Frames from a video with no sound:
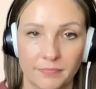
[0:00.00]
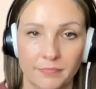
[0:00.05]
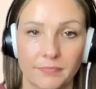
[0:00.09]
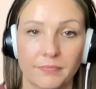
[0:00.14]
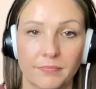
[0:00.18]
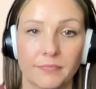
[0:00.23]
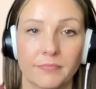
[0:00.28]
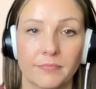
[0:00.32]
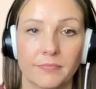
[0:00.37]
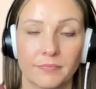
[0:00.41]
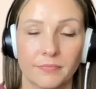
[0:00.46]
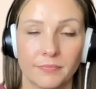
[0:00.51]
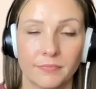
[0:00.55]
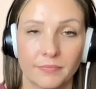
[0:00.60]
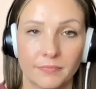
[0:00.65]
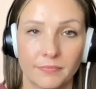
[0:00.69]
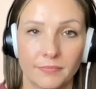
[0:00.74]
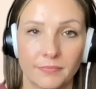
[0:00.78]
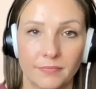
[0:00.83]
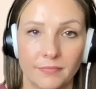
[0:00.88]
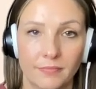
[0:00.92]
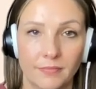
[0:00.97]

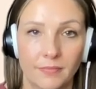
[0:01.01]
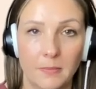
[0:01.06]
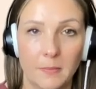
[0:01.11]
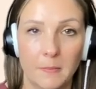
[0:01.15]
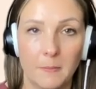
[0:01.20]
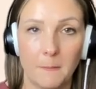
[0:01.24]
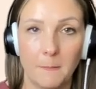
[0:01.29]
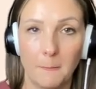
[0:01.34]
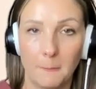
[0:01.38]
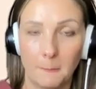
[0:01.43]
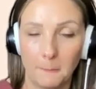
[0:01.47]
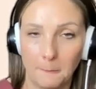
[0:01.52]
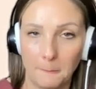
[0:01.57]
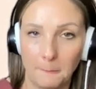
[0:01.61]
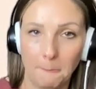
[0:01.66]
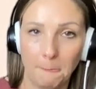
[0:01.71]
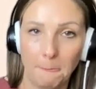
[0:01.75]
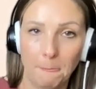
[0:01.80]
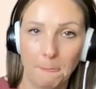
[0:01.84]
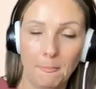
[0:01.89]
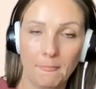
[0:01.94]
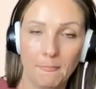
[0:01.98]

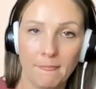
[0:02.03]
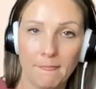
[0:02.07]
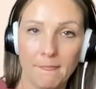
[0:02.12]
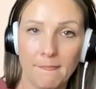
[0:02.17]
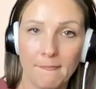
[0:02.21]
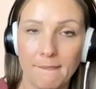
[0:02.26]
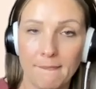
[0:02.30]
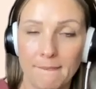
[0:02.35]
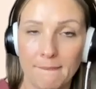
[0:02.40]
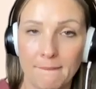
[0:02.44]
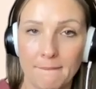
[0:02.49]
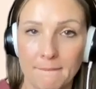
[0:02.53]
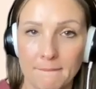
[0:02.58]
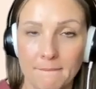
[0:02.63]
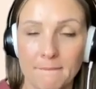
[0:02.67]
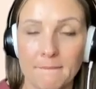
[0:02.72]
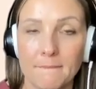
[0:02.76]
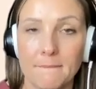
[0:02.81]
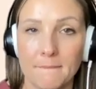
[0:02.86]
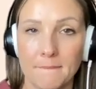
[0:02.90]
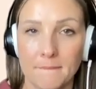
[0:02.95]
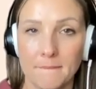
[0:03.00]

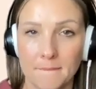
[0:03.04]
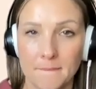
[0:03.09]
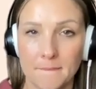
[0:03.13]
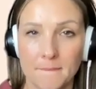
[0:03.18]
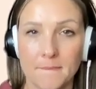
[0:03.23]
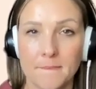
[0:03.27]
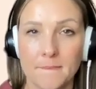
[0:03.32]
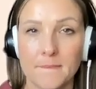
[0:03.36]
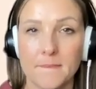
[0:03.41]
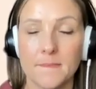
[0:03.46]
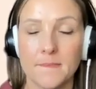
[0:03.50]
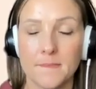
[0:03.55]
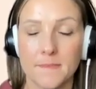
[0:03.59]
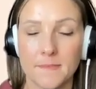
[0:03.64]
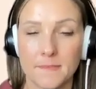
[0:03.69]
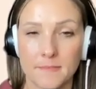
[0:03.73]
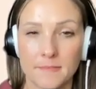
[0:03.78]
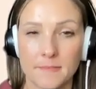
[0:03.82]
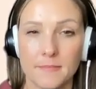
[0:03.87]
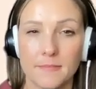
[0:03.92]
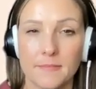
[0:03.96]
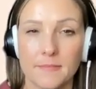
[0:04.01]

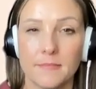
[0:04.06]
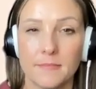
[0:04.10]
[no speech]